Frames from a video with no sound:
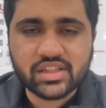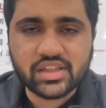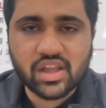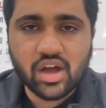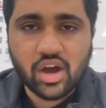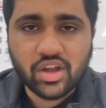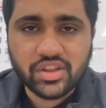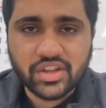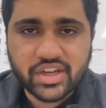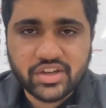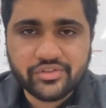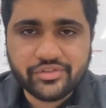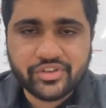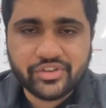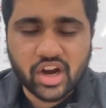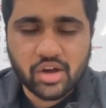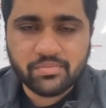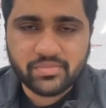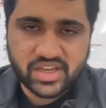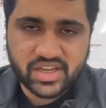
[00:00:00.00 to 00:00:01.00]
learning
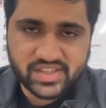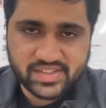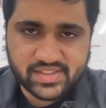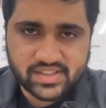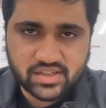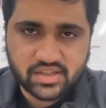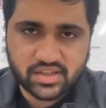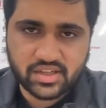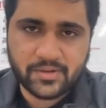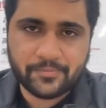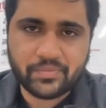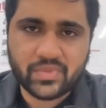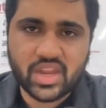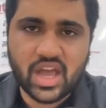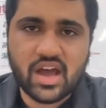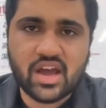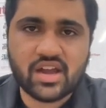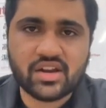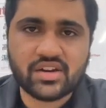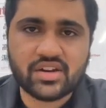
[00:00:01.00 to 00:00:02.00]
from history
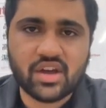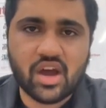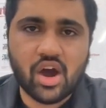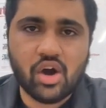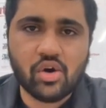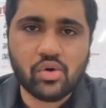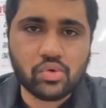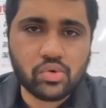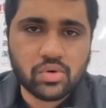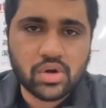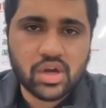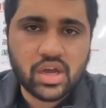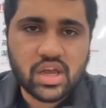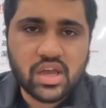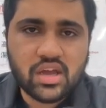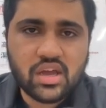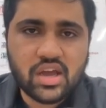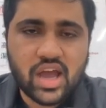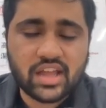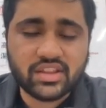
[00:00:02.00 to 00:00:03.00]
and how
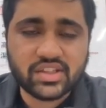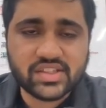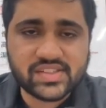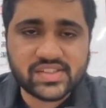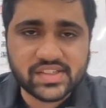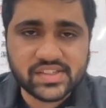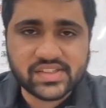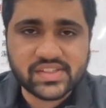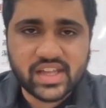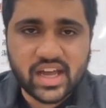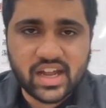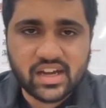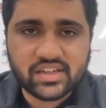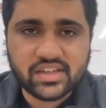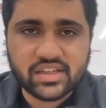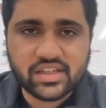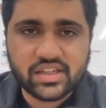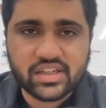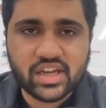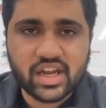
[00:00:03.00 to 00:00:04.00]
and the
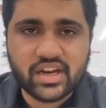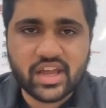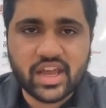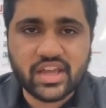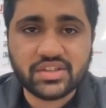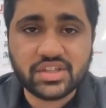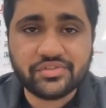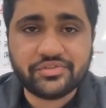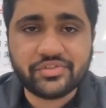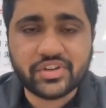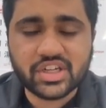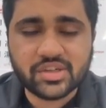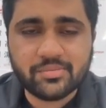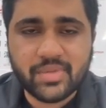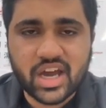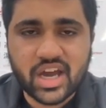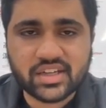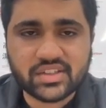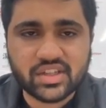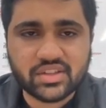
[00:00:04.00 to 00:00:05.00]
seasonality and any
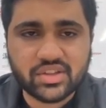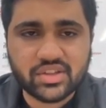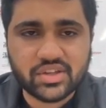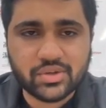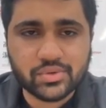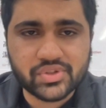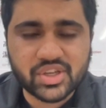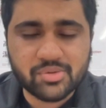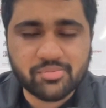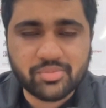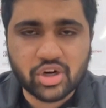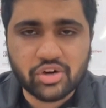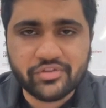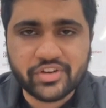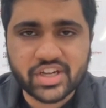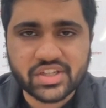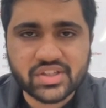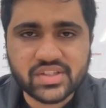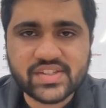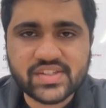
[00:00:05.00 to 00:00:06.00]
feedback that the user
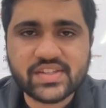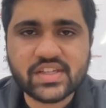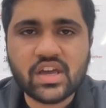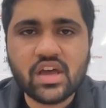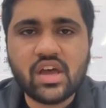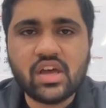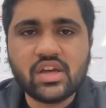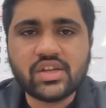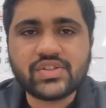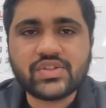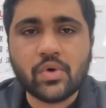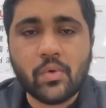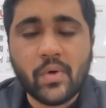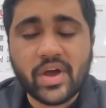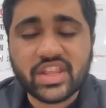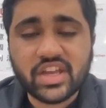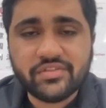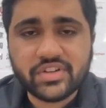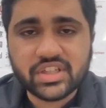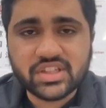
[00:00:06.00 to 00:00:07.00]
provides. So
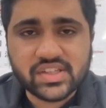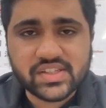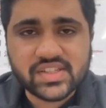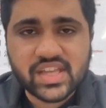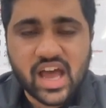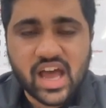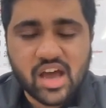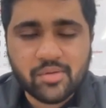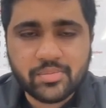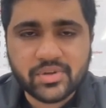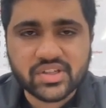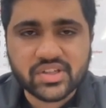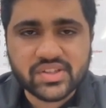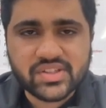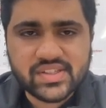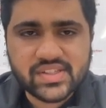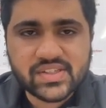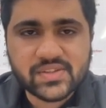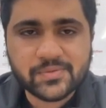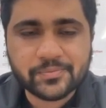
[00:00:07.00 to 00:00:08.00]
whenever this
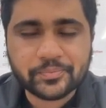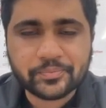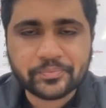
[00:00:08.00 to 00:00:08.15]
happens,